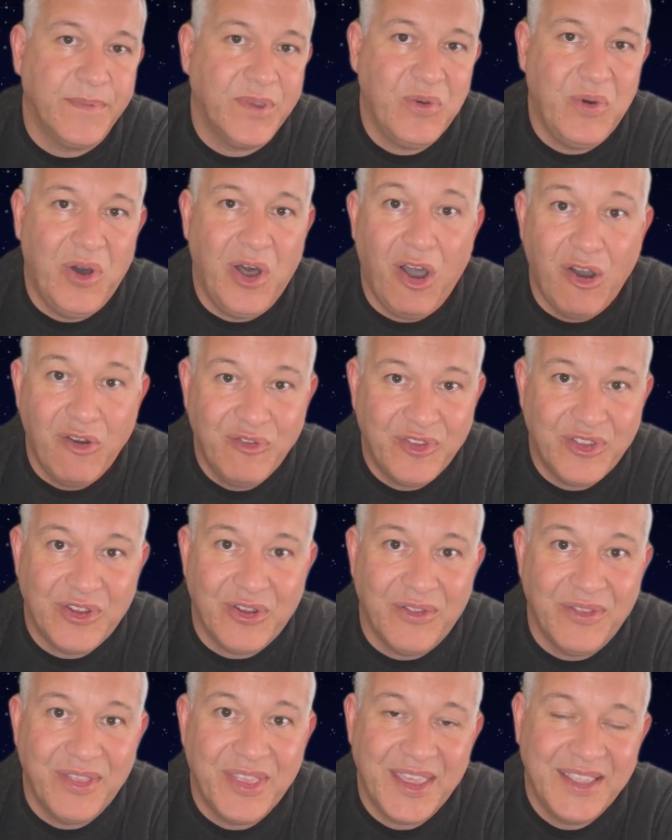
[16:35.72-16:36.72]
quite often
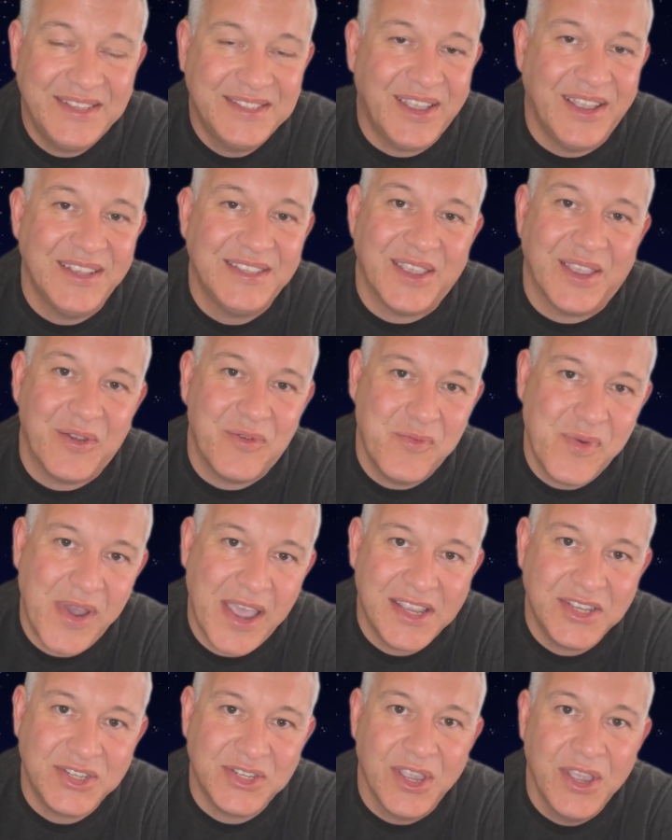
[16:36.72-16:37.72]
on sites like
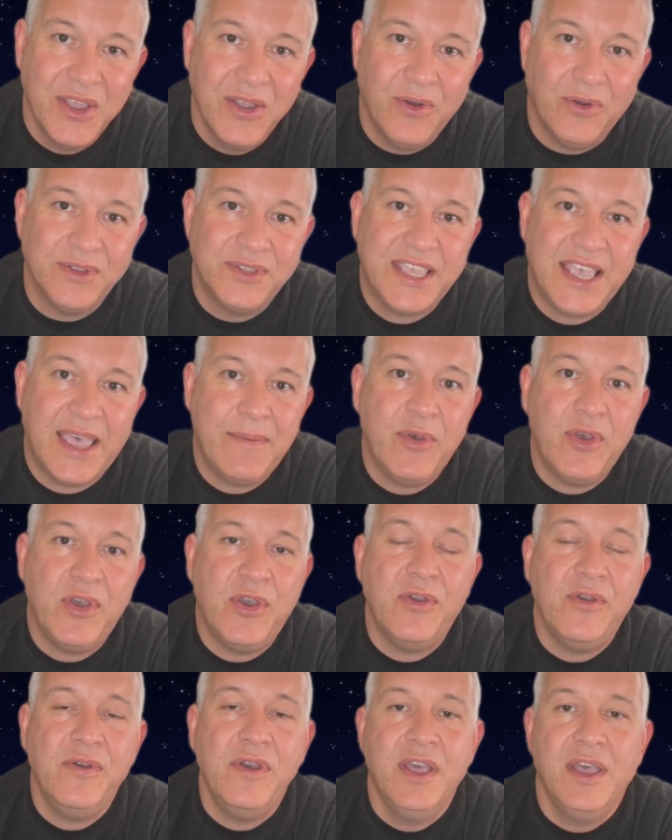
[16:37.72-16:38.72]
Wish or
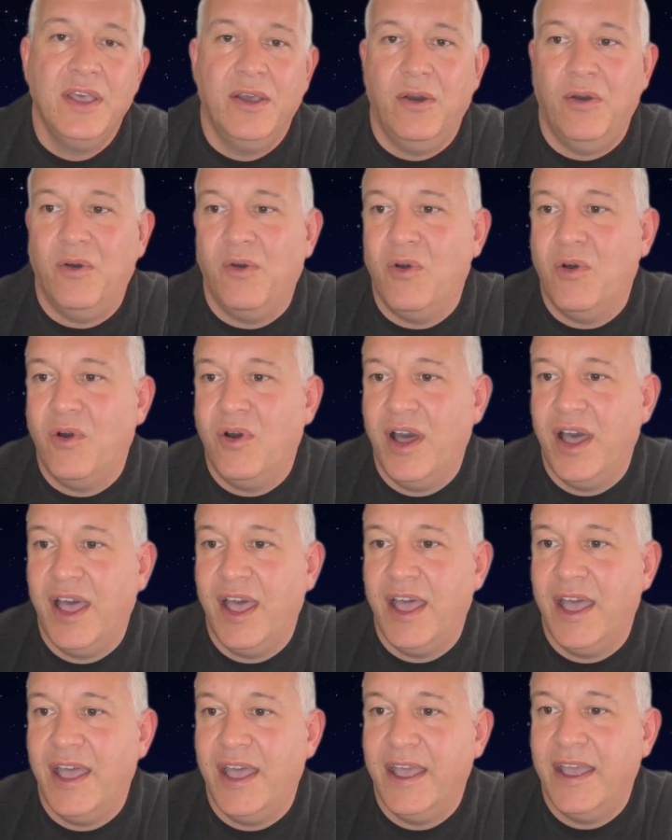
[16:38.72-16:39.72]
Temu or
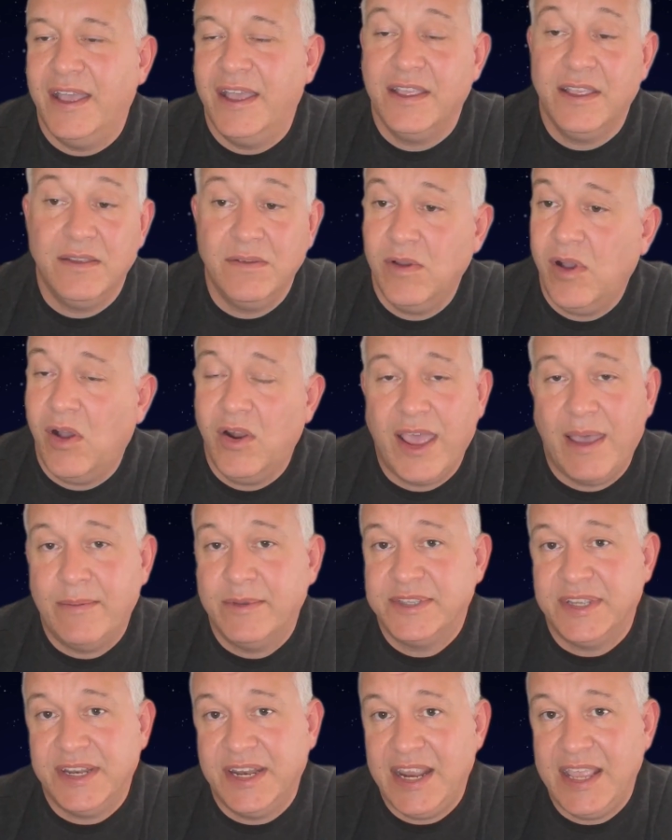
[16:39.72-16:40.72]
on
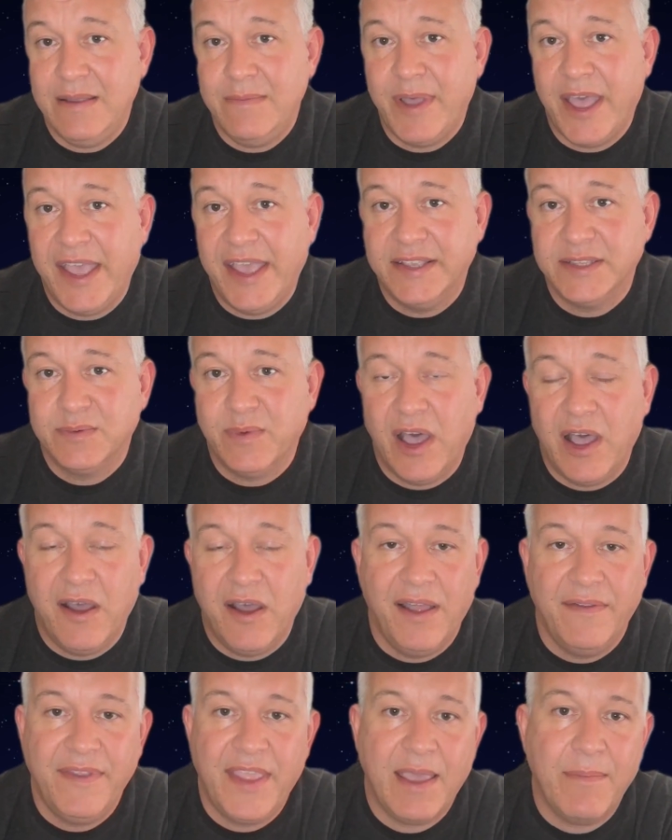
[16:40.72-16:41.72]
Amazon and eBay as well,
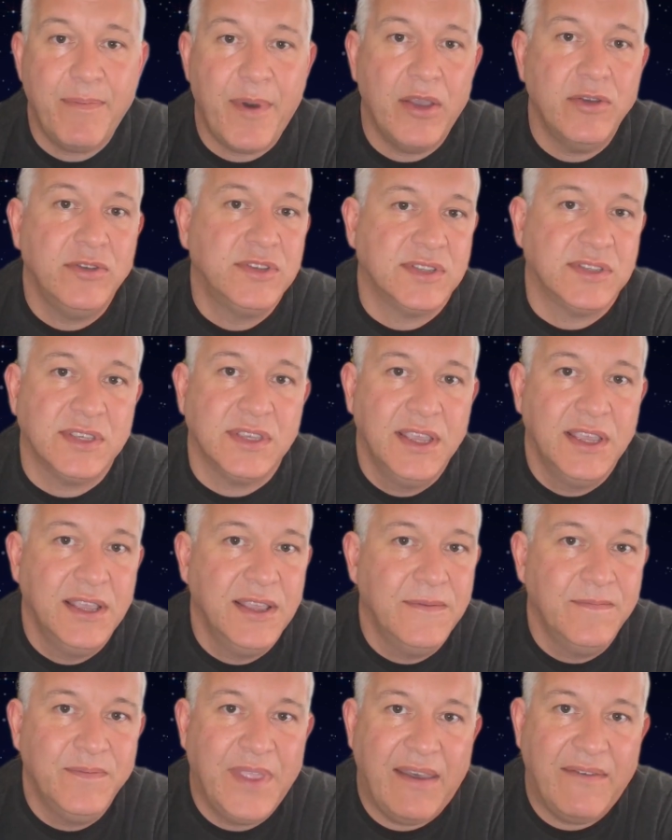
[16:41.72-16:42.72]
and they boast
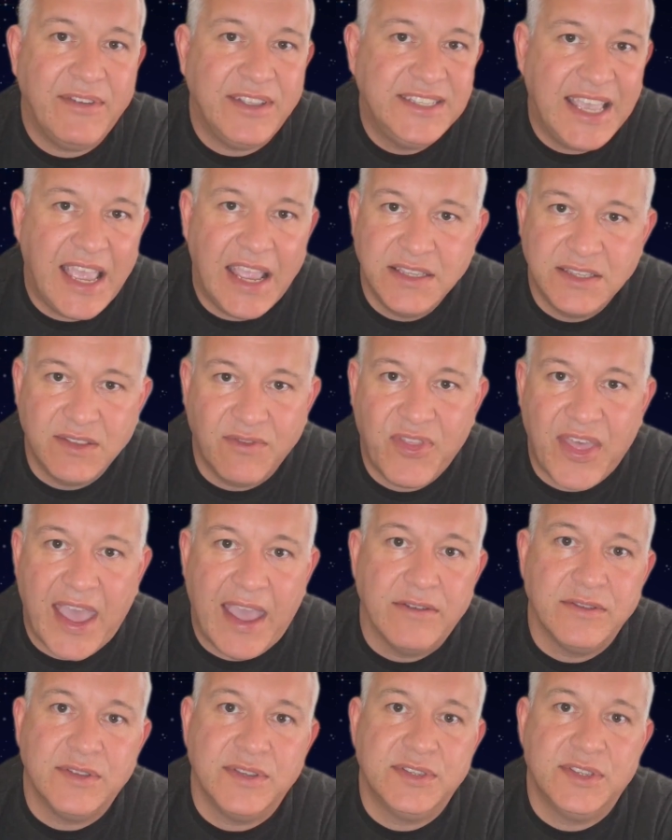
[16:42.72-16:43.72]
having tens of
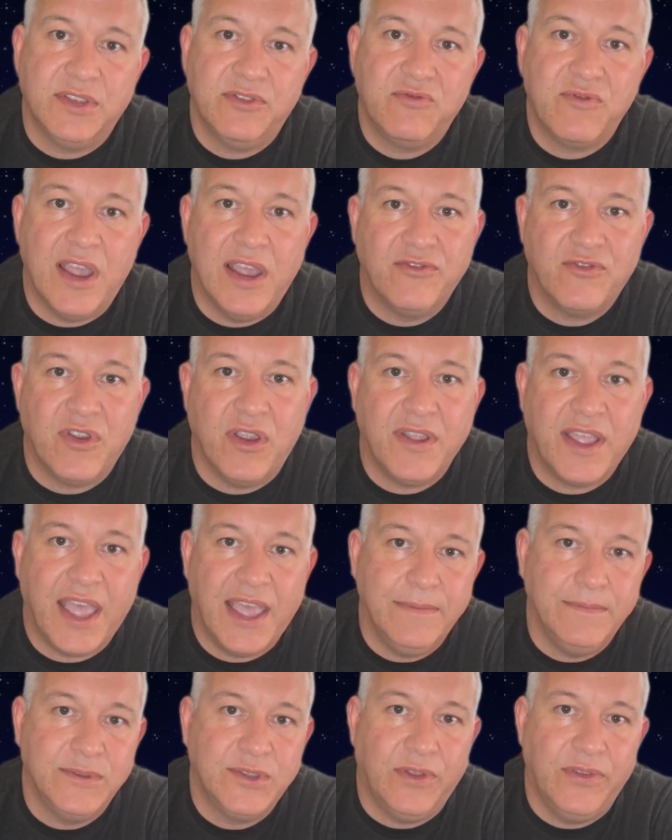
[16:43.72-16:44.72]
thousands of retro
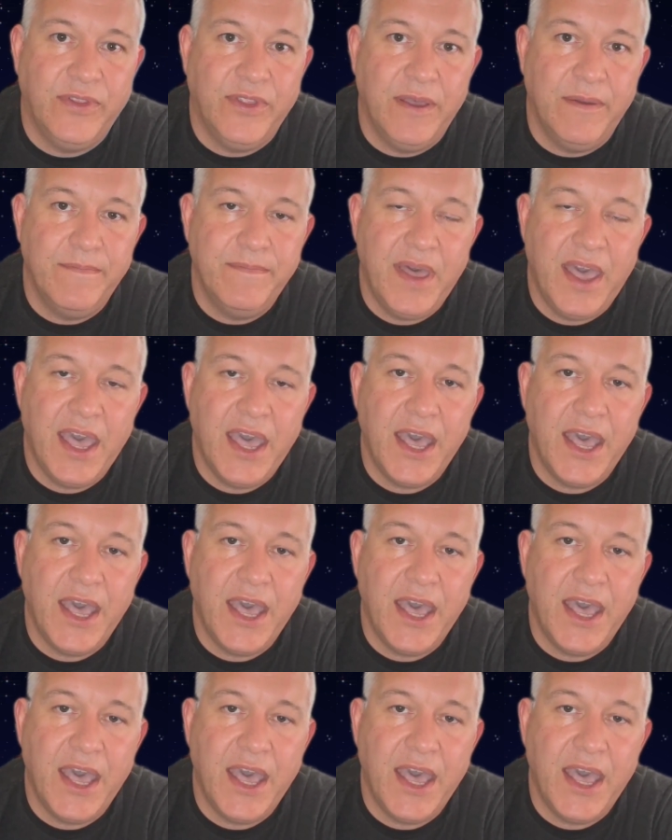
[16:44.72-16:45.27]
games on them.